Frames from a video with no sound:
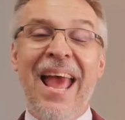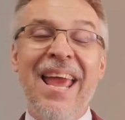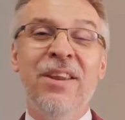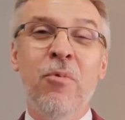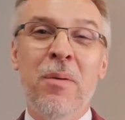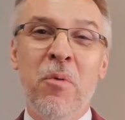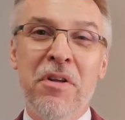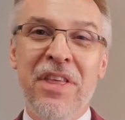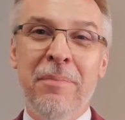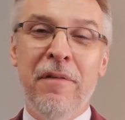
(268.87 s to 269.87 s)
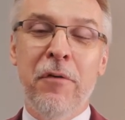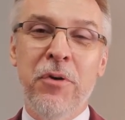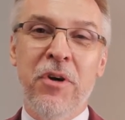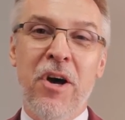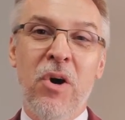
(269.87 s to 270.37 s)
Hey, and one more thing
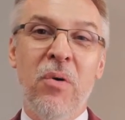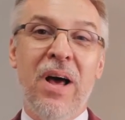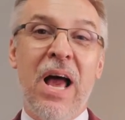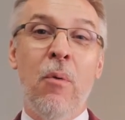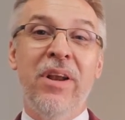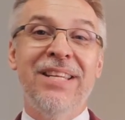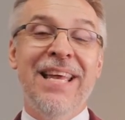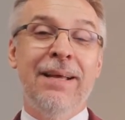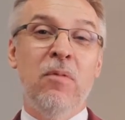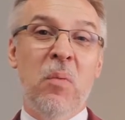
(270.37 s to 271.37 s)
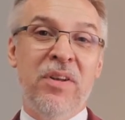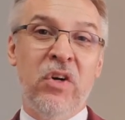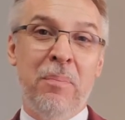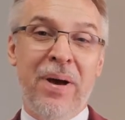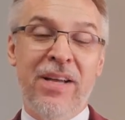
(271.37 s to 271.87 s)
before you go. I want to take a
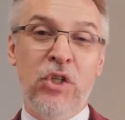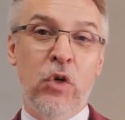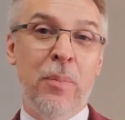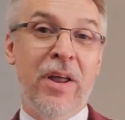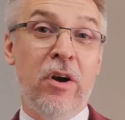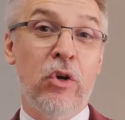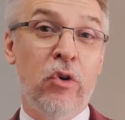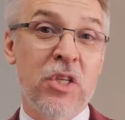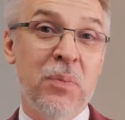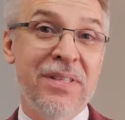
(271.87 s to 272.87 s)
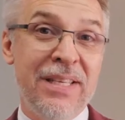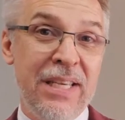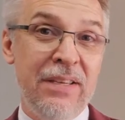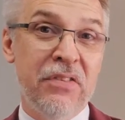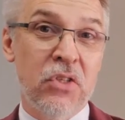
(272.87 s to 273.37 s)
moment to remind you about our Christmas
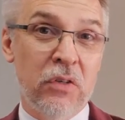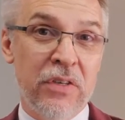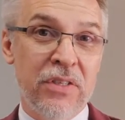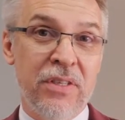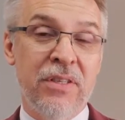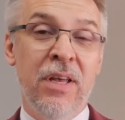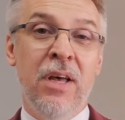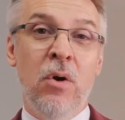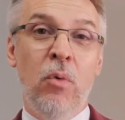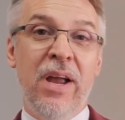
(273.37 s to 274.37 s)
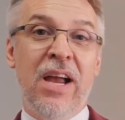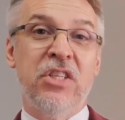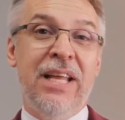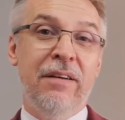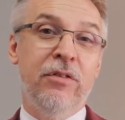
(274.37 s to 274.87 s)
Eve services. We
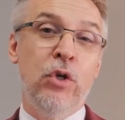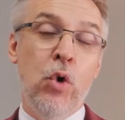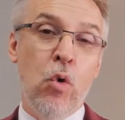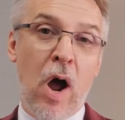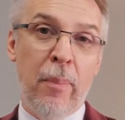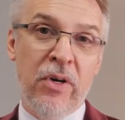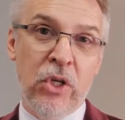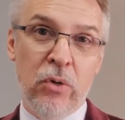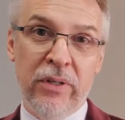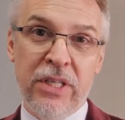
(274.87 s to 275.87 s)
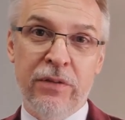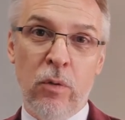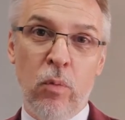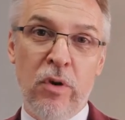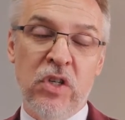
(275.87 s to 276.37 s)
actually have two opportunities
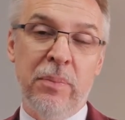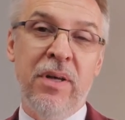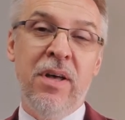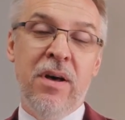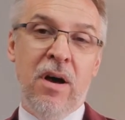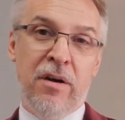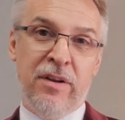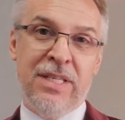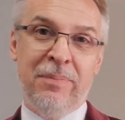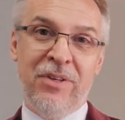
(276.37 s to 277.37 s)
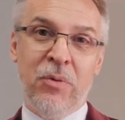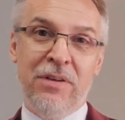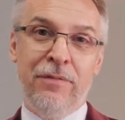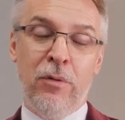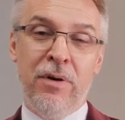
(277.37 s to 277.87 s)
for worship on December
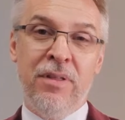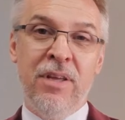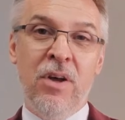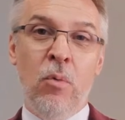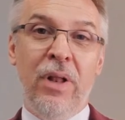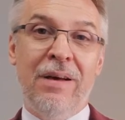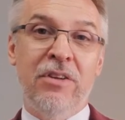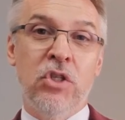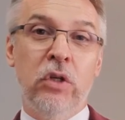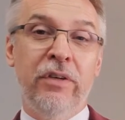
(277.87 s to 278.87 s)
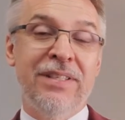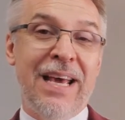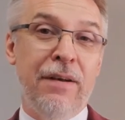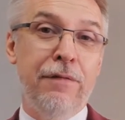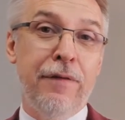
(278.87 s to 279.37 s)
24th. We'll have a service
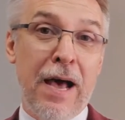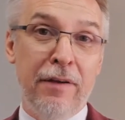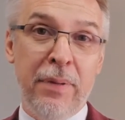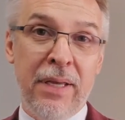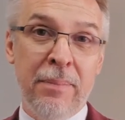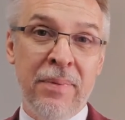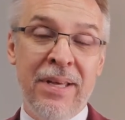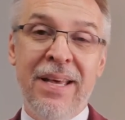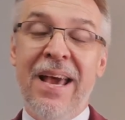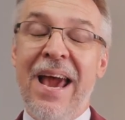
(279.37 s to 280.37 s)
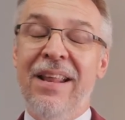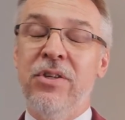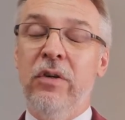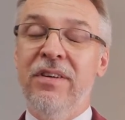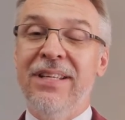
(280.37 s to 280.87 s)
at 5 p.m. and
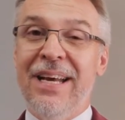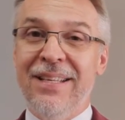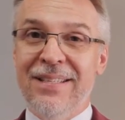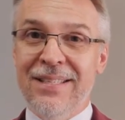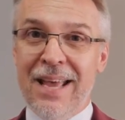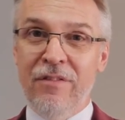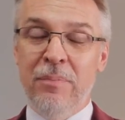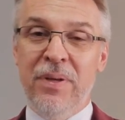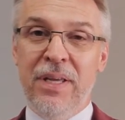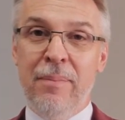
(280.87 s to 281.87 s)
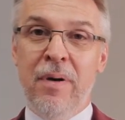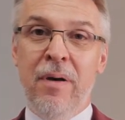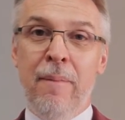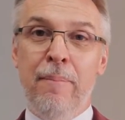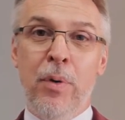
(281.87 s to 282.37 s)
a service at 7
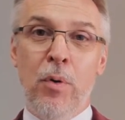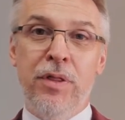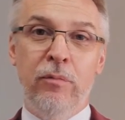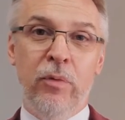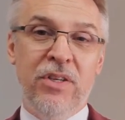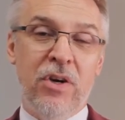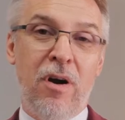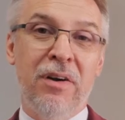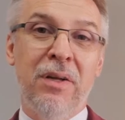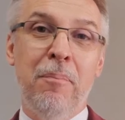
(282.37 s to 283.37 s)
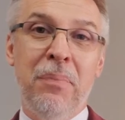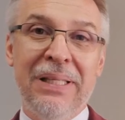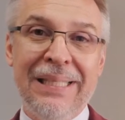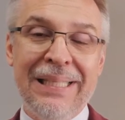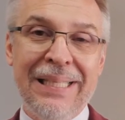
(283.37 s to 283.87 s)
p.m., both of which are
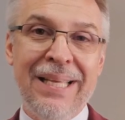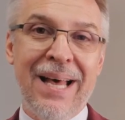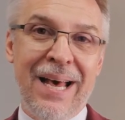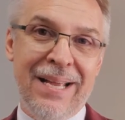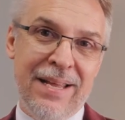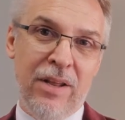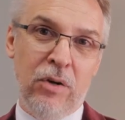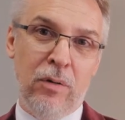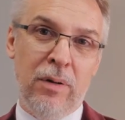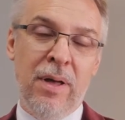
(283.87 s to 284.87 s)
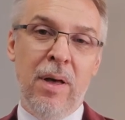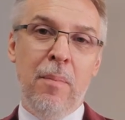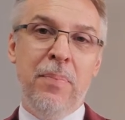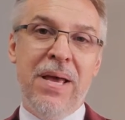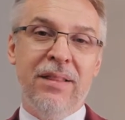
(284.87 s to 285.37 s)
completely identical.
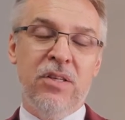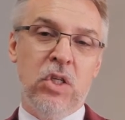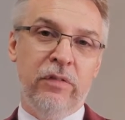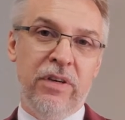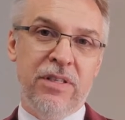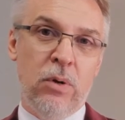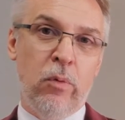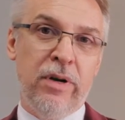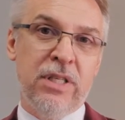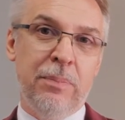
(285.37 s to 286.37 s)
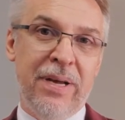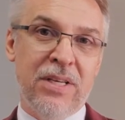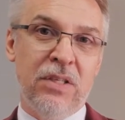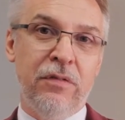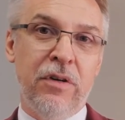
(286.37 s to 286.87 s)
Pick the service that works the
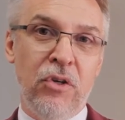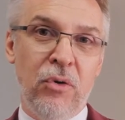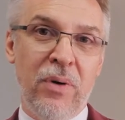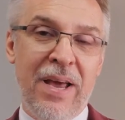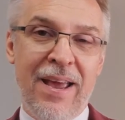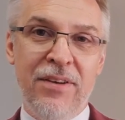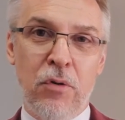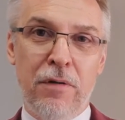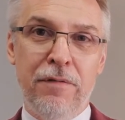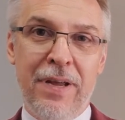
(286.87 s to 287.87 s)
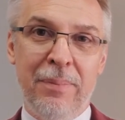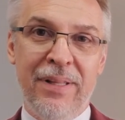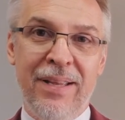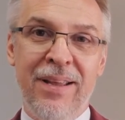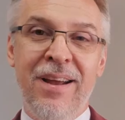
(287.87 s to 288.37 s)
best for you and your
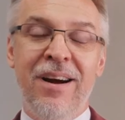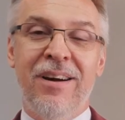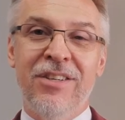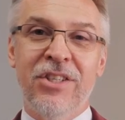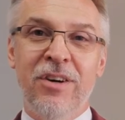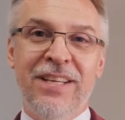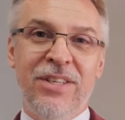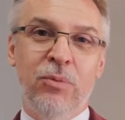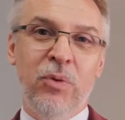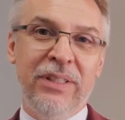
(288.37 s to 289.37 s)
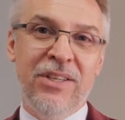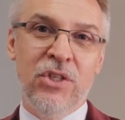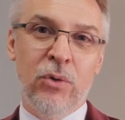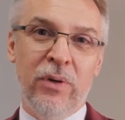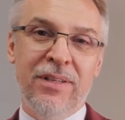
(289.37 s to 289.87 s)
family. Our church has really
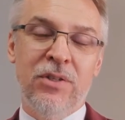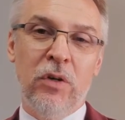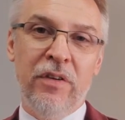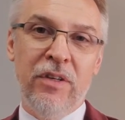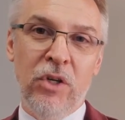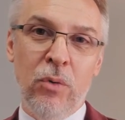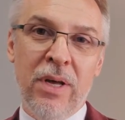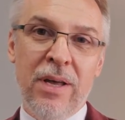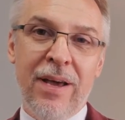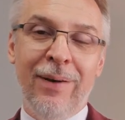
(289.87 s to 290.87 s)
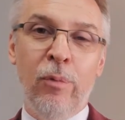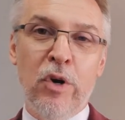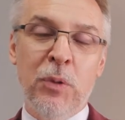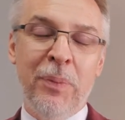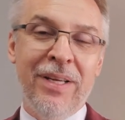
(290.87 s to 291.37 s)
enjoyed serving you and
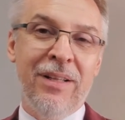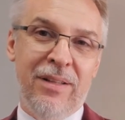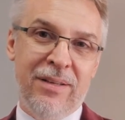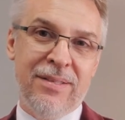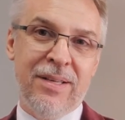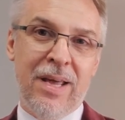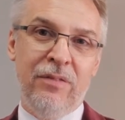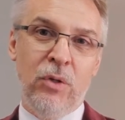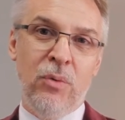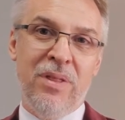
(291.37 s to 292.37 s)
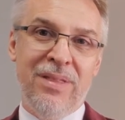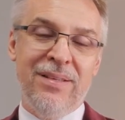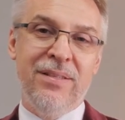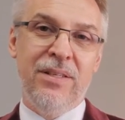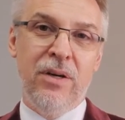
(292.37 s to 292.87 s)
worshiping alongside of you
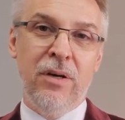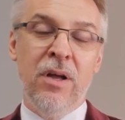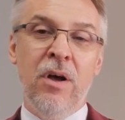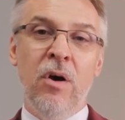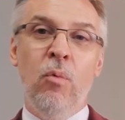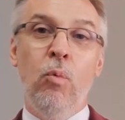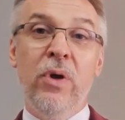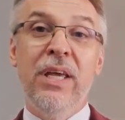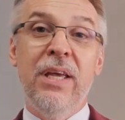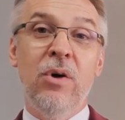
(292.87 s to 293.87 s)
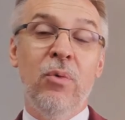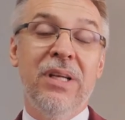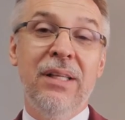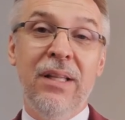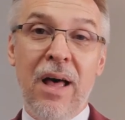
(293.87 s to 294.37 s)
this year. We
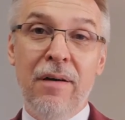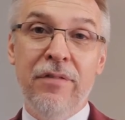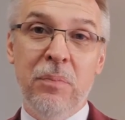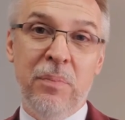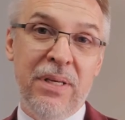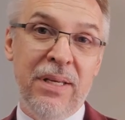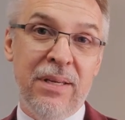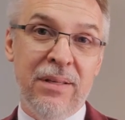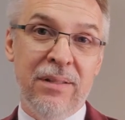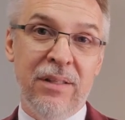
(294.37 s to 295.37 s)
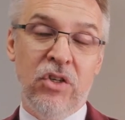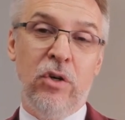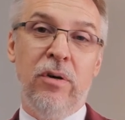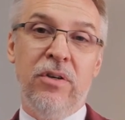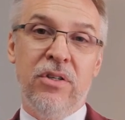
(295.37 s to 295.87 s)
would love to be the
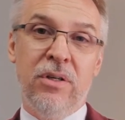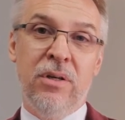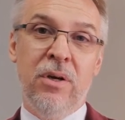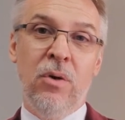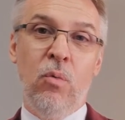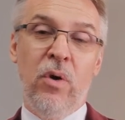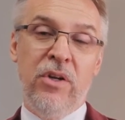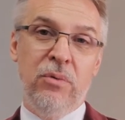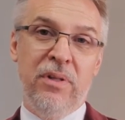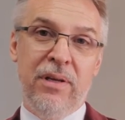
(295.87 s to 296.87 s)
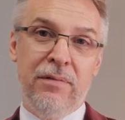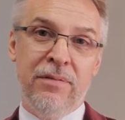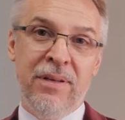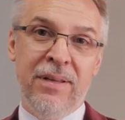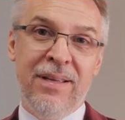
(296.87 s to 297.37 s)
church where you
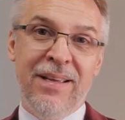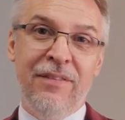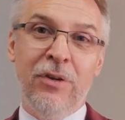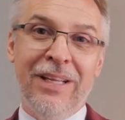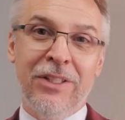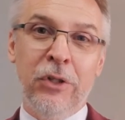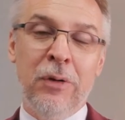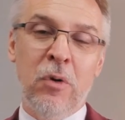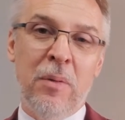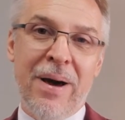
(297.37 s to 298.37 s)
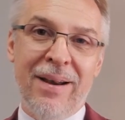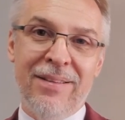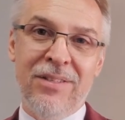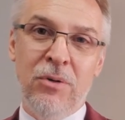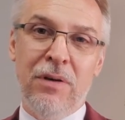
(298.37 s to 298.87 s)
live. If you'd like to learn more about
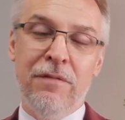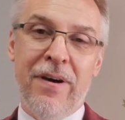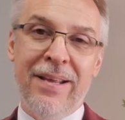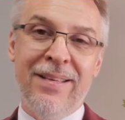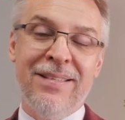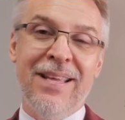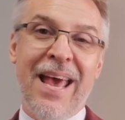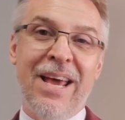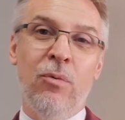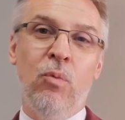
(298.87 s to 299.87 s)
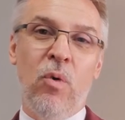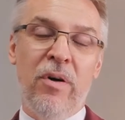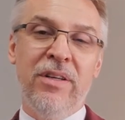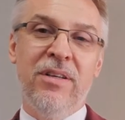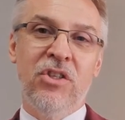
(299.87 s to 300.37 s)
us, you can find us at
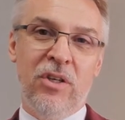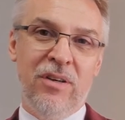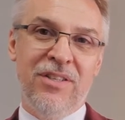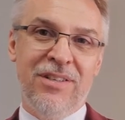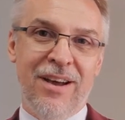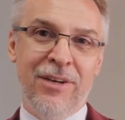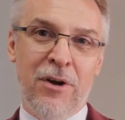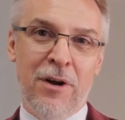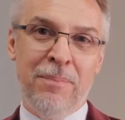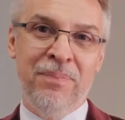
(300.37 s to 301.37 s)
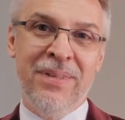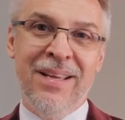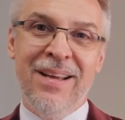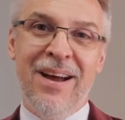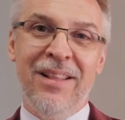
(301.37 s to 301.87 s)
waldenchurch.com.
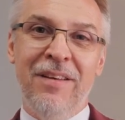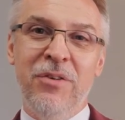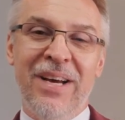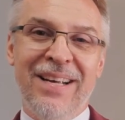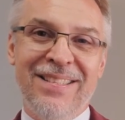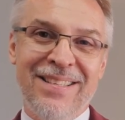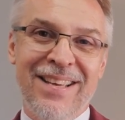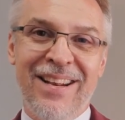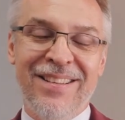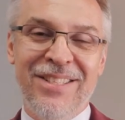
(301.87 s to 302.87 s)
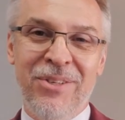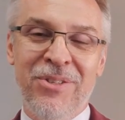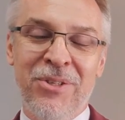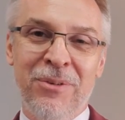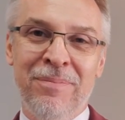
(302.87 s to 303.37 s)
I love you guys, and I'll see
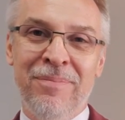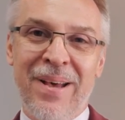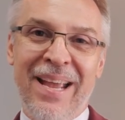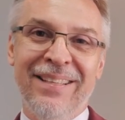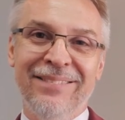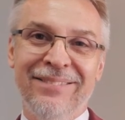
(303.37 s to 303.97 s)
you soon. Bye.